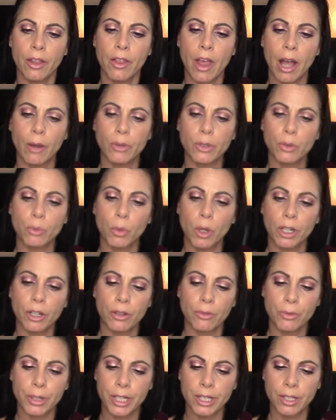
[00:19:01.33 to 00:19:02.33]
That was one of
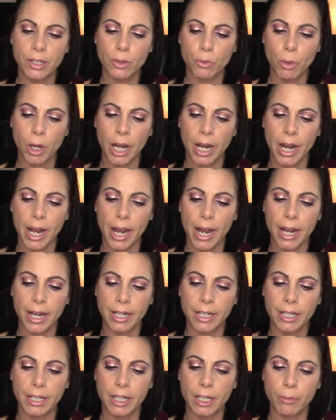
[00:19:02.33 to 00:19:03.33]
the reasons why I
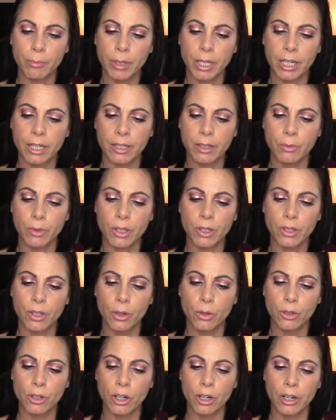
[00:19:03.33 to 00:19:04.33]
hated it, because it was
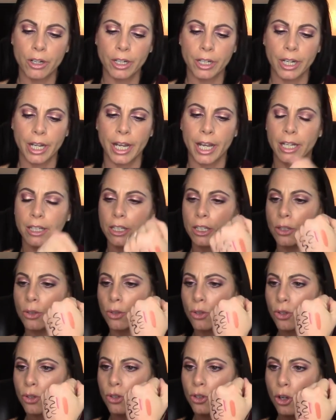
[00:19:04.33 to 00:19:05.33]
so dark and I had to
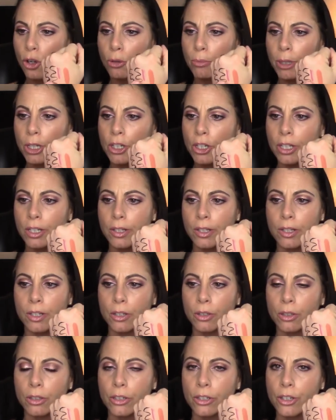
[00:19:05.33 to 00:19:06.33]
use so much
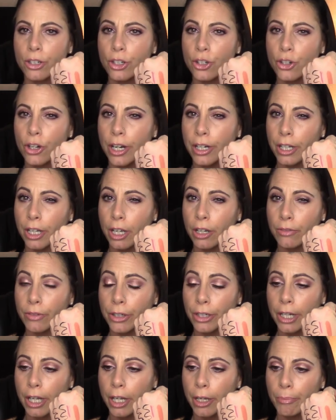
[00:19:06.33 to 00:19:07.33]
concealer to try to
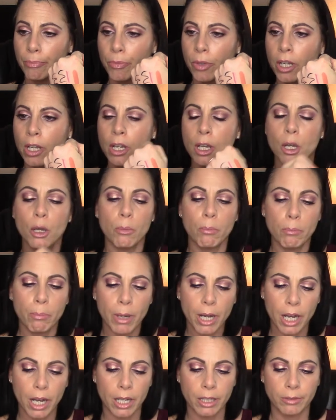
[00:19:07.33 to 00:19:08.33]
cover it up.
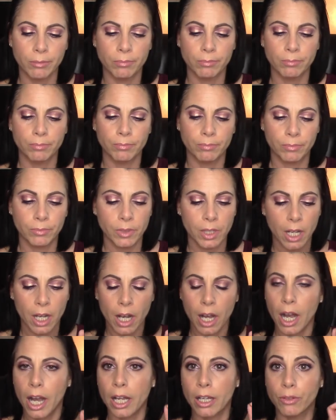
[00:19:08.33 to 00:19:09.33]
But
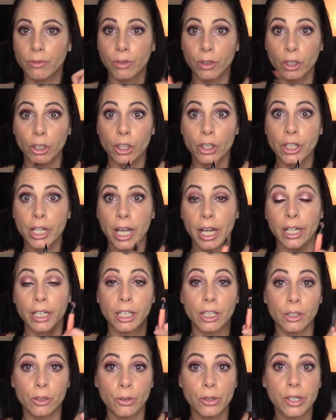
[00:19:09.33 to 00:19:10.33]
I have learned how to
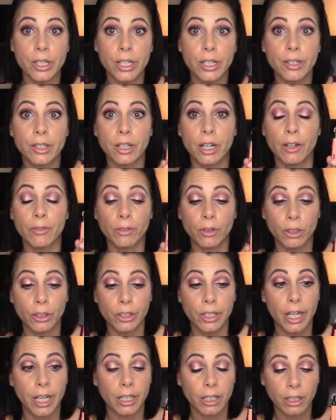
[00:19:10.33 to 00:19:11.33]
use this and I've
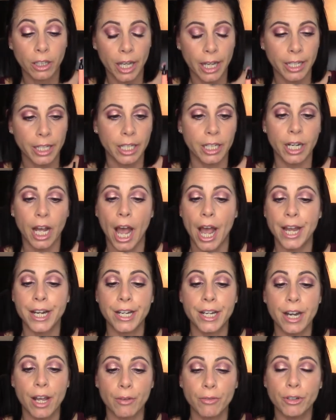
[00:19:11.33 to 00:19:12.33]
learned how to like it. I
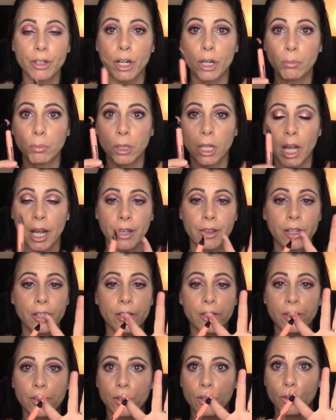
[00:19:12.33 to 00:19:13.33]
never apply
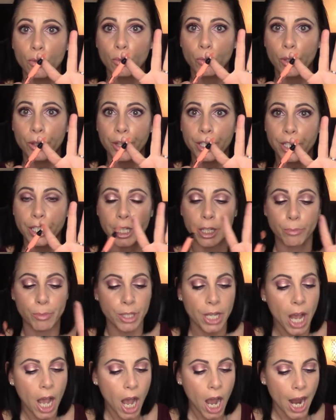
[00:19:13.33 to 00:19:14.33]
this with the
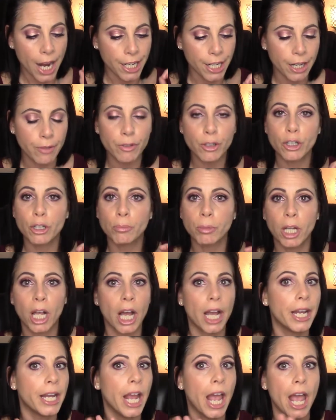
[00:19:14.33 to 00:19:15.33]
tips. I never
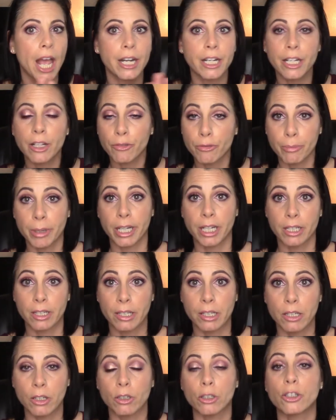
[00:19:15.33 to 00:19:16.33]
apply any of my
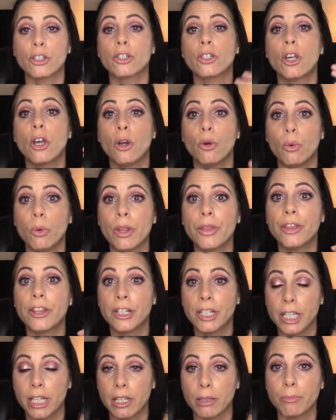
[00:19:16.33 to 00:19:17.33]
concealers with the
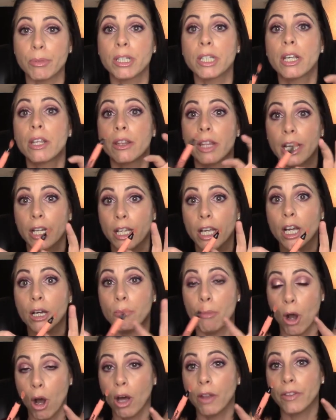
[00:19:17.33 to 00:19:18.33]
tips that
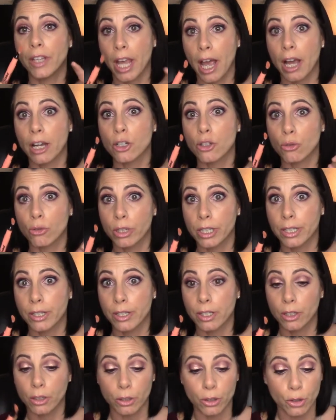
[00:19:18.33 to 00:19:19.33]
come on the actual
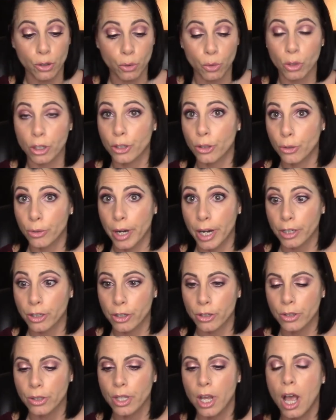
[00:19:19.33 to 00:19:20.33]
concealers or
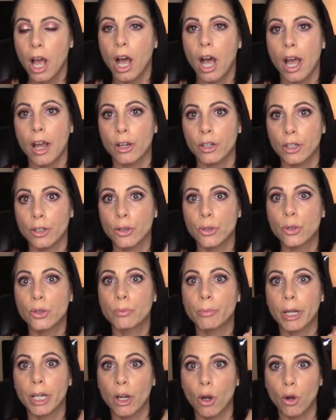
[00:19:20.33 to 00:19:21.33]
correctors. I use
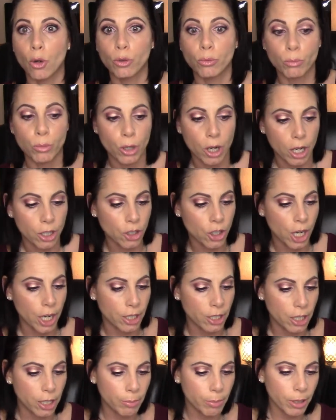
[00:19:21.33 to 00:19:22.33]
my own brush
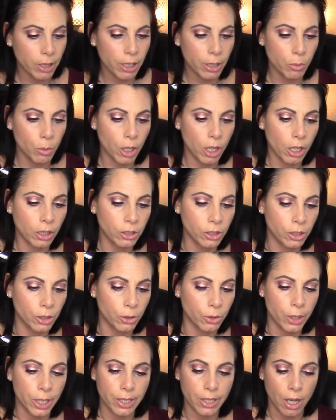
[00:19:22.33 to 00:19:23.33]
and typically what I'll
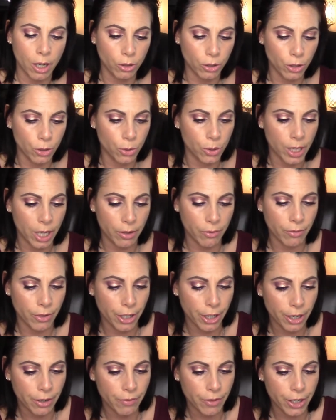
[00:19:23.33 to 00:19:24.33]
do is I'll use a
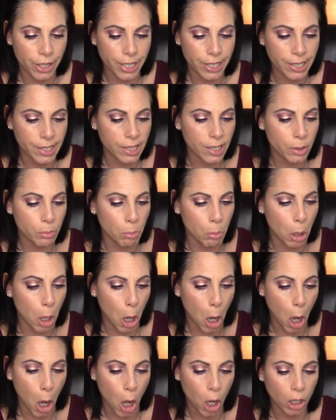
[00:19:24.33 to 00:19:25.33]
very very
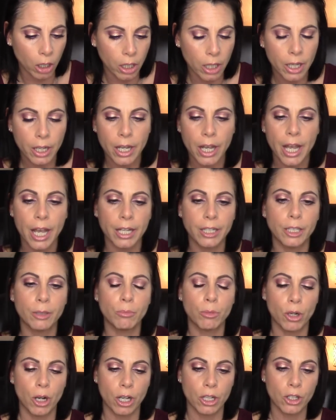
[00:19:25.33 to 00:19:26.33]
small
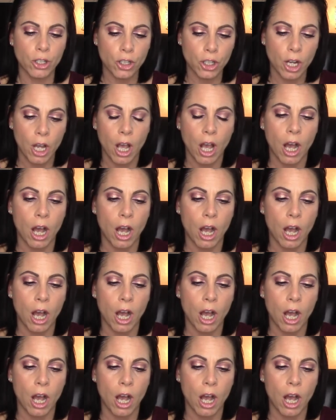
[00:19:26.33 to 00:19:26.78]
headed brush.